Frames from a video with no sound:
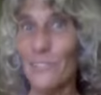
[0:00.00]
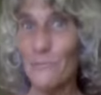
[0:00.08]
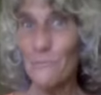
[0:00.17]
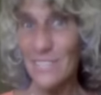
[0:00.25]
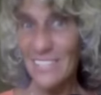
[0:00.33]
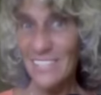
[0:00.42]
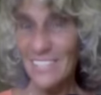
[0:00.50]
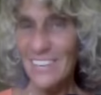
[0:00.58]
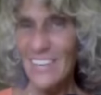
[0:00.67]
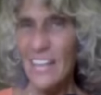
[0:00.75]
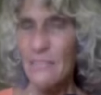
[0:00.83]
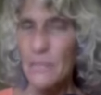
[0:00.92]
to me
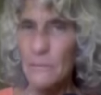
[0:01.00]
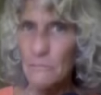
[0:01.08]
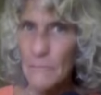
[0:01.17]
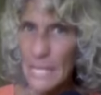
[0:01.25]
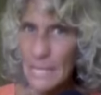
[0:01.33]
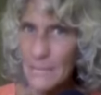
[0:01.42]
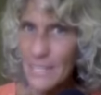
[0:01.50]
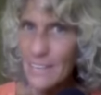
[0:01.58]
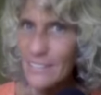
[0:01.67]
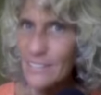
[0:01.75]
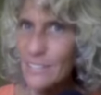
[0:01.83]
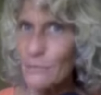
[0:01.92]
that maybe
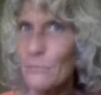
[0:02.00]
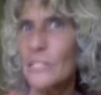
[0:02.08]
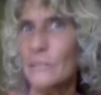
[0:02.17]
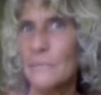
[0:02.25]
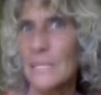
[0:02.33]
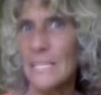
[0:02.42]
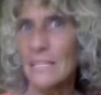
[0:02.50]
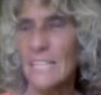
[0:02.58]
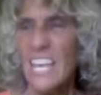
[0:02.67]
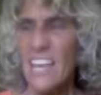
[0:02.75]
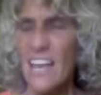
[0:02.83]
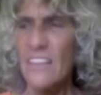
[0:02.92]
that's the real me
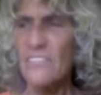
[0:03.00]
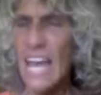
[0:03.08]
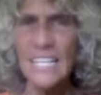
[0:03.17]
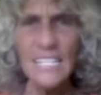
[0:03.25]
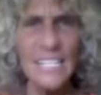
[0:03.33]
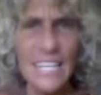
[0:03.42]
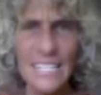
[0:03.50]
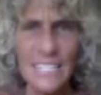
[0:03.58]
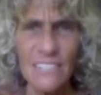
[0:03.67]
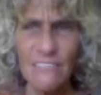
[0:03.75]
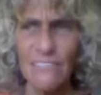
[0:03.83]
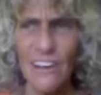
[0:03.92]
and that
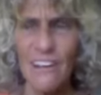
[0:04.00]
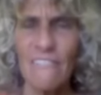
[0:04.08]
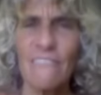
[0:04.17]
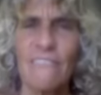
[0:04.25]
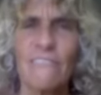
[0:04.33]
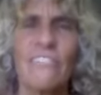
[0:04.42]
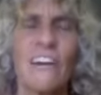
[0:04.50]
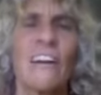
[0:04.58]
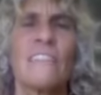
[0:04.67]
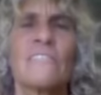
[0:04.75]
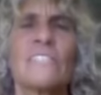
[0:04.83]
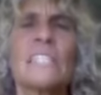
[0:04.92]
taste of of
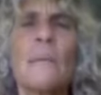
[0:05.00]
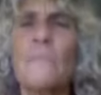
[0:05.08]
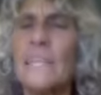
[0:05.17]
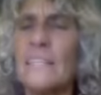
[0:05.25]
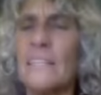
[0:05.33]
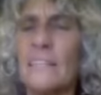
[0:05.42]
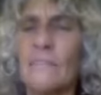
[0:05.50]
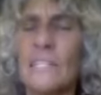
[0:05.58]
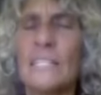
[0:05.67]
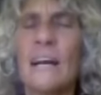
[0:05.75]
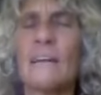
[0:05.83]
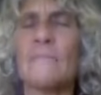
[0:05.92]
of something
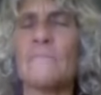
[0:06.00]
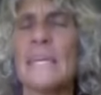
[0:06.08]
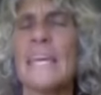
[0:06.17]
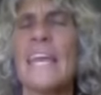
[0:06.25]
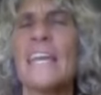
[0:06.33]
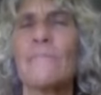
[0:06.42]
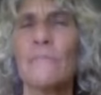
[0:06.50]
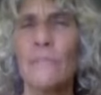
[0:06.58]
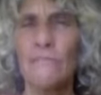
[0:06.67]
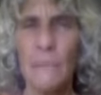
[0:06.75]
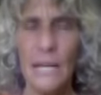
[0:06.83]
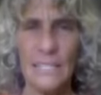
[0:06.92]
that a behavior
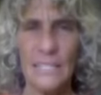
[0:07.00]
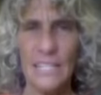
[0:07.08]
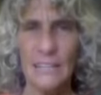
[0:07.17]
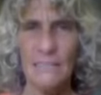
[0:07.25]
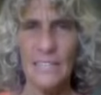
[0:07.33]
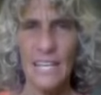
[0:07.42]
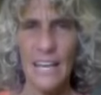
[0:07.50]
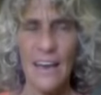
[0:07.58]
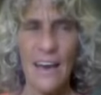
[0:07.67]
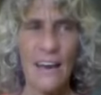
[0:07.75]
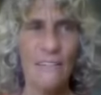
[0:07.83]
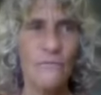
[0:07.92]
of mine that I that I
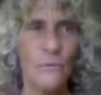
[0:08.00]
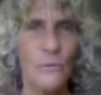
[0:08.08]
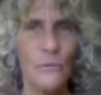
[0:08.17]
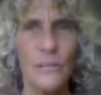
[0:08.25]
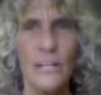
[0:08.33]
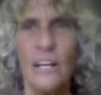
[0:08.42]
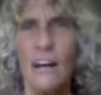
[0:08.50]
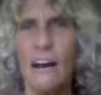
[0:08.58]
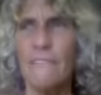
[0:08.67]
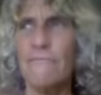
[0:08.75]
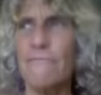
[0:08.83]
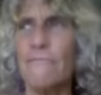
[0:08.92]
have or
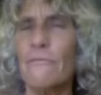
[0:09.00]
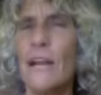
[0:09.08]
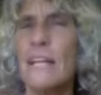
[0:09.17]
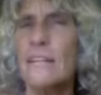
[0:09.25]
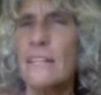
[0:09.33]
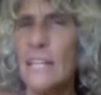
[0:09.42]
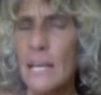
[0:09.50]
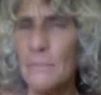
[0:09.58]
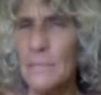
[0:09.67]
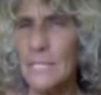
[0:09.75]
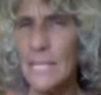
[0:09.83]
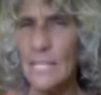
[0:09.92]
a friend that
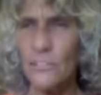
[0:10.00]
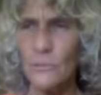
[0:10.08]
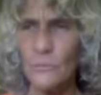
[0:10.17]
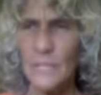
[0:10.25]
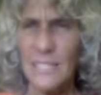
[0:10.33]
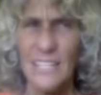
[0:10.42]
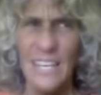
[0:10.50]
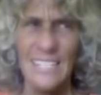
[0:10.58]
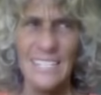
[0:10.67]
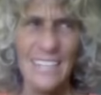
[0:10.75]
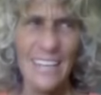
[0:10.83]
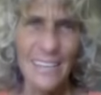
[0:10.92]
I'm engaging with
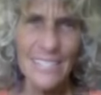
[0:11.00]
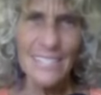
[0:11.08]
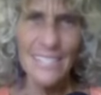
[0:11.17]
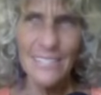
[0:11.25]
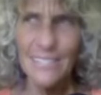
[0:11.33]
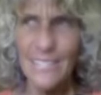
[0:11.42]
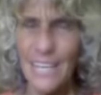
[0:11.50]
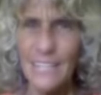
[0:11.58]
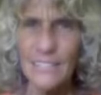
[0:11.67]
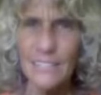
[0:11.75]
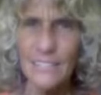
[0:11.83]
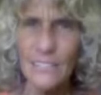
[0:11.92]
now that doesn't
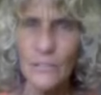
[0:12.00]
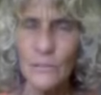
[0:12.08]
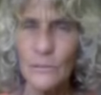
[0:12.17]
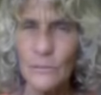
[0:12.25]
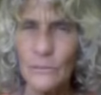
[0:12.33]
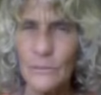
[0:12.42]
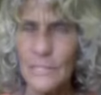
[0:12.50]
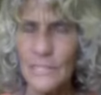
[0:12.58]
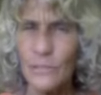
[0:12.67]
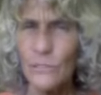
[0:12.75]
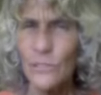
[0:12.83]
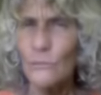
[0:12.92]
taste so
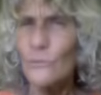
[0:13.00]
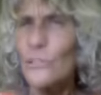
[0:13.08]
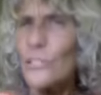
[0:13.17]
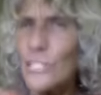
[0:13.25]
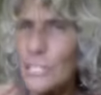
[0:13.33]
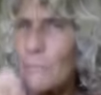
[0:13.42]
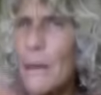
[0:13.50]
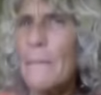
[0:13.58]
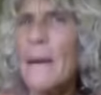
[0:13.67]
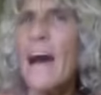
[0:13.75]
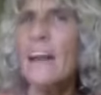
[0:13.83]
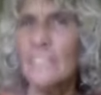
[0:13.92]
so good to my
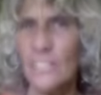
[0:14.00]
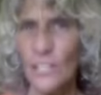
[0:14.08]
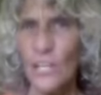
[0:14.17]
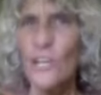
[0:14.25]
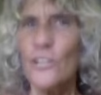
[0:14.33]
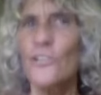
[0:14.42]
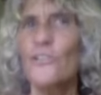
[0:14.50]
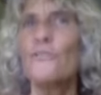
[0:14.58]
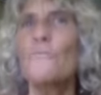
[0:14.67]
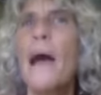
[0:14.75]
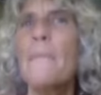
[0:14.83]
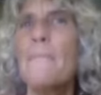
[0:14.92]
palate to
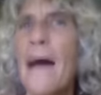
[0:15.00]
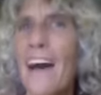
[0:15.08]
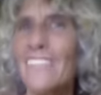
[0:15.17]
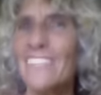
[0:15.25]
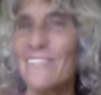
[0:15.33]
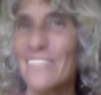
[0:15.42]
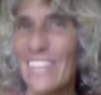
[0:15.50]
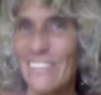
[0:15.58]
my palate of